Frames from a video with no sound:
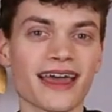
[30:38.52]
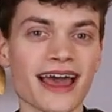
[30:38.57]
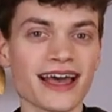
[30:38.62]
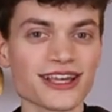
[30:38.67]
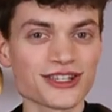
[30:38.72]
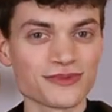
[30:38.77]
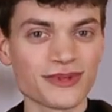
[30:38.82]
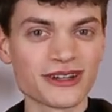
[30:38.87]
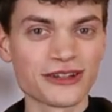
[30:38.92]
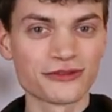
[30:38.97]

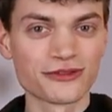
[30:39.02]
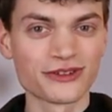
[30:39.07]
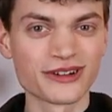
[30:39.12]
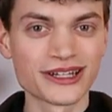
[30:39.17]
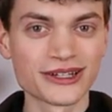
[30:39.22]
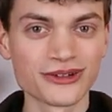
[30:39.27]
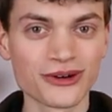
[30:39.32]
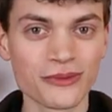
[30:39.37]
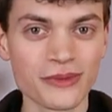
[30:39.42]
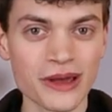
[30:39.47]
as many
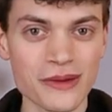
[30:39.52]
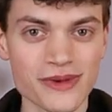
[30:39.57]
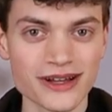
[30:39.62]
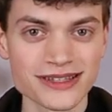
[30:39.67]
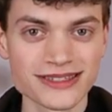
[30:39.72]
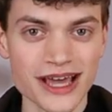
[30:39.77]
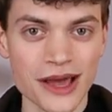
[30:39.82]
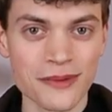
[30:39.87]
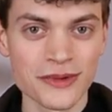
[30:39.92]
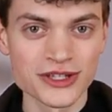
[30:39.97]
freedom in my
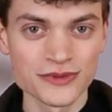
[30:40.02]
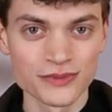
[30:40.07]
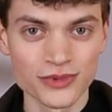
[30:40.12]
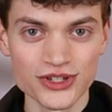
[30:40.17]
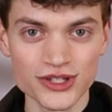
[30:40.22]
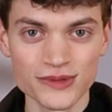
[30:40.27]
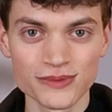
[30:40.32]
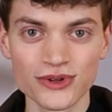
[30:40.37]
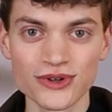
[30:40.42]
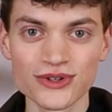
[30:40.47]
time as
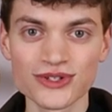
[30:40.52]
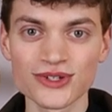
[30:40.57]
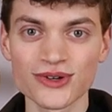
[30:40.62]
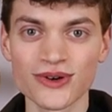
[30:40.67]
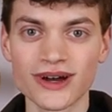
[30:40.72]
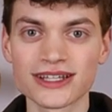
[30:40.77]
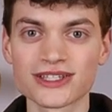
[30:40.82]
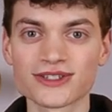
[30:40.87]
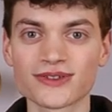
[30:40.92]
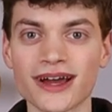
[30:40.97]
possible. So
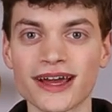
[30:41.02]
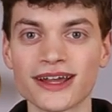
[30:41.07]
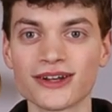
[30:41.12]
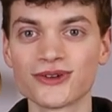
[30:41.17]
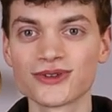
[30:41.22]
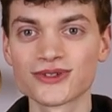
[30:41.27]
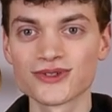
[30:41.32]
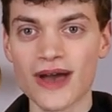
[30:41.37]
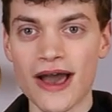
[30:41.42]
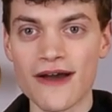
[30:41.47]
I try
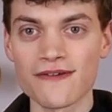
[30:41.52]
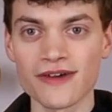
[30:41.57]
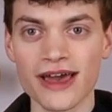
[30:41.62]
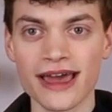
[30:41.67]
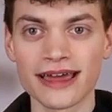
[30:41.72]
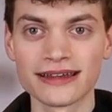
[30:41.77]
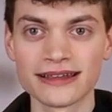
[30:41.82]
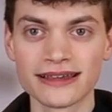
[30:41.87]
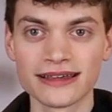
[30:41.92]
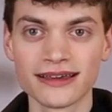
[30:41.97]
not to have
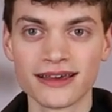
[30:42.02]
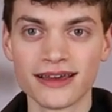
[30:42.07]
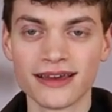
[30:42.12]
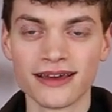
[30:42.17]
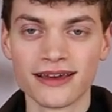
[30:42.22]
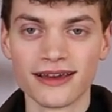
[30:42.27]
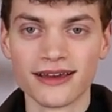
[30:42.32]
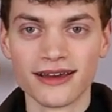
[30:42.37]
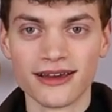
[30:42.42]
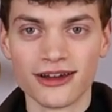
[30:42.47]
any
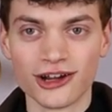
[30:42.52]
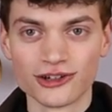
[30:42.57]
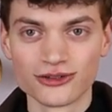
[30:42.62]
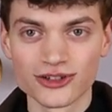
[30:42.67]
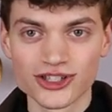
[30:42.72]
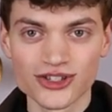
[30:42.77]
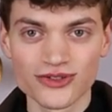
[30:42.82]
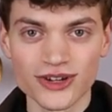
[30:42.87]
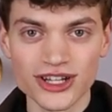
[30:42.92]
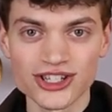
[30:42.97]

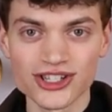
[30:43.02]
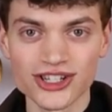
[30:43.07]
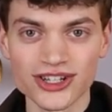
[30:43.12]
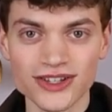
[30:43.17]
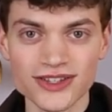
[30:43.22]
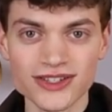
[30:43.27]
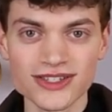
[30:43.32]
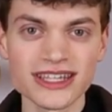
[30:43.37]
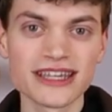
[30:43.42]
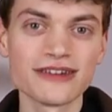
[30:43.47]

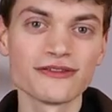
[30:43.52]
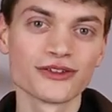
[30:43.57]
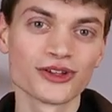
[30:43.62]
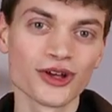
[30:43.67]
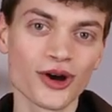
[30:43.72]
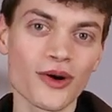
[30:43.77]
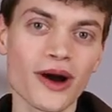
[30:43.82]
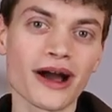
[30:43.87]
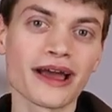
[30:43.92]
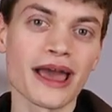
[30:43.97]
restrictions, even
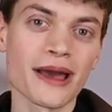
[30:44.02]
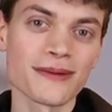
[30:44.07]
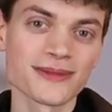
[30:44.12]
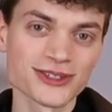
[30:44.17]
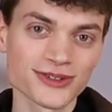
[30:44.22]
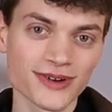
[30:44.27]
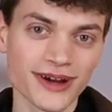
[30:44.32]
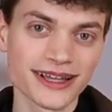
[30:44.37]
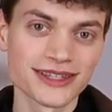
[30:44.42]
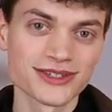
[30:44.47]
though I am
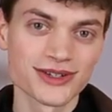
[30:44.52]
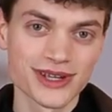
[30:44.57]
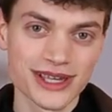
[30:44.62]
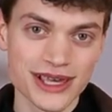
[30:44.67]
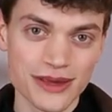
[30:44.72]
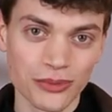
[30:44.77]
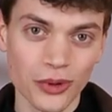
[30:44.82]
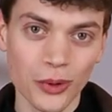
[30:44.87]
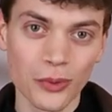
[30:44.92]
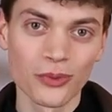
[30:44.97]
trying to
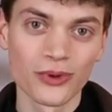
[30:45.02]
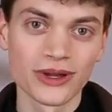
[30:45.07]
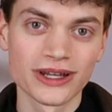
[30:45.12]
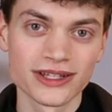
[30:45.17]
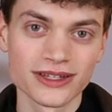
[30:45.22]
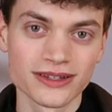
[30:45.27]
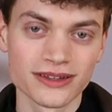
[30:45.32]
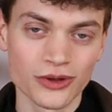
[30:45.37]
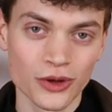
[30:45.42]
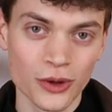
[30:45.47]
keep up with
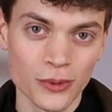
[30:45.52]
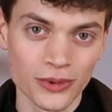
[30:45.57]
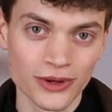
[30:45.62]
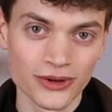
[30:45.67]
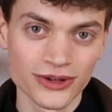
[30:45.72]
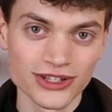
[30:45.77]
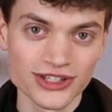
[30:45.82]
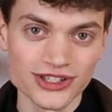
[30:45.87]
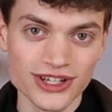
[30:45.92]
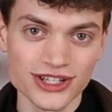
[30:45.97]
an
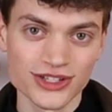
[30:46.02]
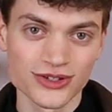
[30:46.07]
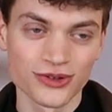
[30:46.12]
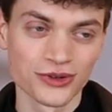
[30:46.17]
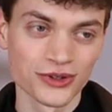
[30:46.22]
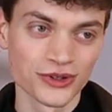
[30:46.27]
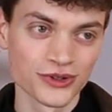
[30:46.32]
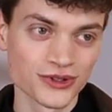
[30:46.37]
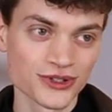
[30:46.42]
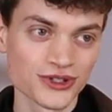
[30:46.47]
uploading schedule
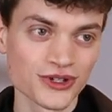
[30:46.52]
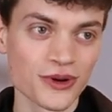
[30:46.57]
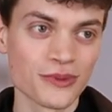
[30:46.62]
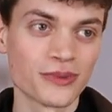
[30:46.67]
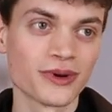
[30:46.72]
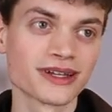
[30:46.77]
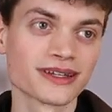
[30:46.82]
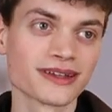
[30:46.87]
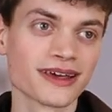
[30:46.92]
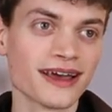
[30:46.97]
on YouTube.
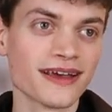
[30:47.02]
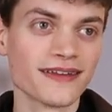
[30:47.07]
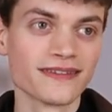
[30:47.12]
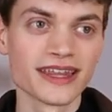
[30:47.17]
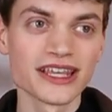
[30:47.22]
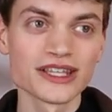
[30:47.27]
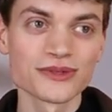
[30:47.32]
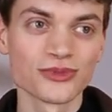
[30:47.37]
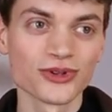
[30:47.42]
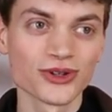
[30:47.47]
But
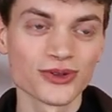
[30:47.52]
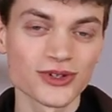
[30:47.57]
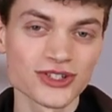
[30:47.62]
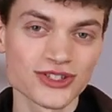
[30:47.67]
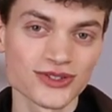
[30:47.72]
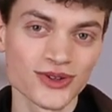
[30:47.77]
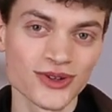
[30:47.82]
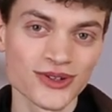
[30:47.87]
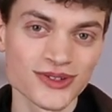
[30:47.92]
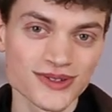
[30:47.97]
this month
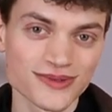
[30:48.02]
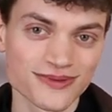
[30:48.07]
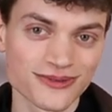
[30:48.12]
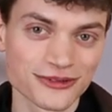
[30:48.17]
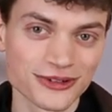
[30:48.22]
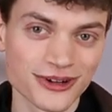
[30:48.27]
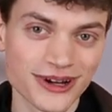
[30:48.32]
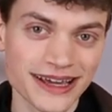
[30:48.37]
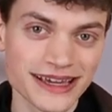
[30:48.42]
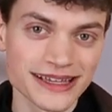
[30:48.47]
was not
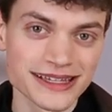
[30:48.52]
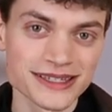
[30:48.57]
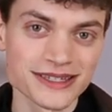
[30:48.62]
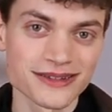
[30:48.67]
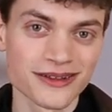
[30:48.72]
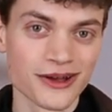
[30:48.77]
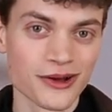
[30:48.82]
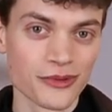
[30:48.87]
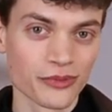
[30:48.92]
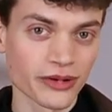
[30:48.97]
great.
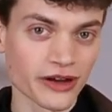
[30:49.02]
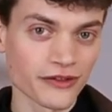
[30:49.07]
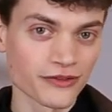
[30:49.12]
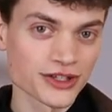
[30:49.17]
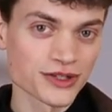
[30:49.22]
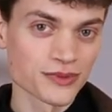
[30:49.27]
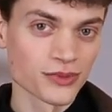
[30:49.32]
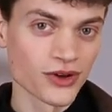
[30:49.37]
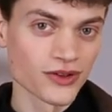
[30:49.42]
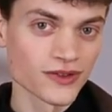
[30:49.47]

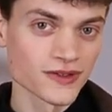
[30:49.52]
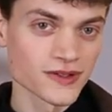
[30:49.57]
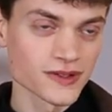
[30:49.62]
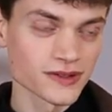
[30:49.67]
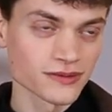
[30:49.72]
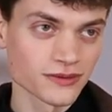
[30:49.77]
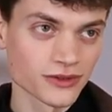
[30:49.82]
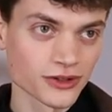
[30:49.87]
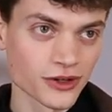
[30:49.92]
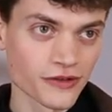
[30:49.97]
Previous
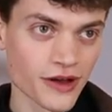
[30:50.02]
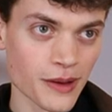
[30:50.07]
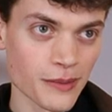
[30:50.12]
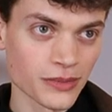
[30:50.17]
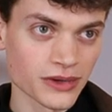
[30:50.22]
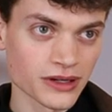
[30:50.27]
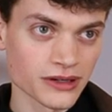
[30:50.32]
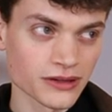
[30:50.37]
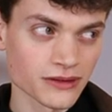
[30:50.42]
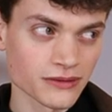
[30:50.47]
month,
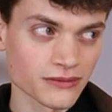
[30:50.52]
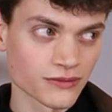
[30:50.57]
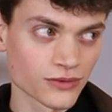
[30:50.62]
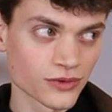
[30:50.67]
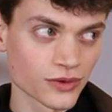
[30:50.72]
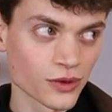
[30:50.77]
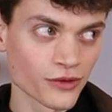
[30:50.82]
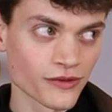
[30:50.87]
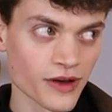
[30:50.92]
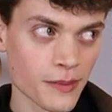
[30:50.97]
November,
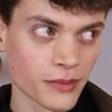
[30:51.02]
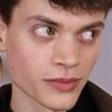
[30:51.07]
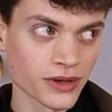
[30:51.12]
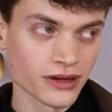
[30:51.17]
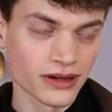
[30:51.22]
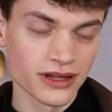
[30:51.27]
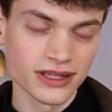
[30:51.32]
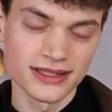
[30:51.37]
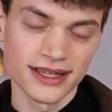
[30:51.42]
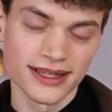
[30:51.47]

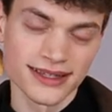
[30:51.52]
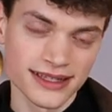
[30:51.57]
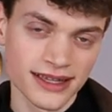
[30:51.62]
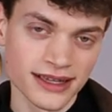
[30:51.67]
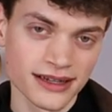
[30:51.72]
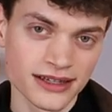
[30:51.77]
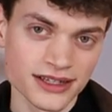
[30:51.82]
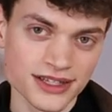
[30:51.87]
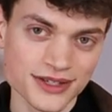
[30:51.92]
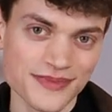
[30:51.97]
November. Is that
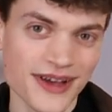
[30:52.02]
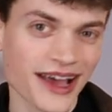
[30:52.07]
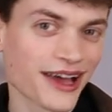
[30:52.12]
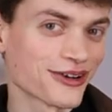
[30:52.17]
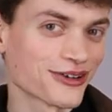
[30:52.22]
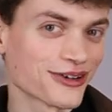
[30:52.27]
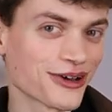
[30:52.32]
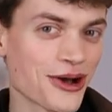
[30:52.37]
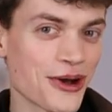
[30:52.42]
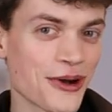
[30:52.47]
English? I
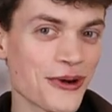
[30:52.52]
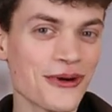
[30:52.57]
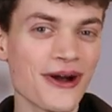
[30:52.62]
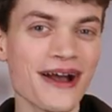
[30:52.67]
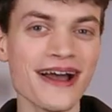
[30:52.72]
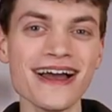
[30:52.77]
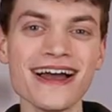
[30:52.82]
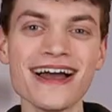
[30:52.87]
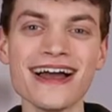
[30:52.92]
don't know.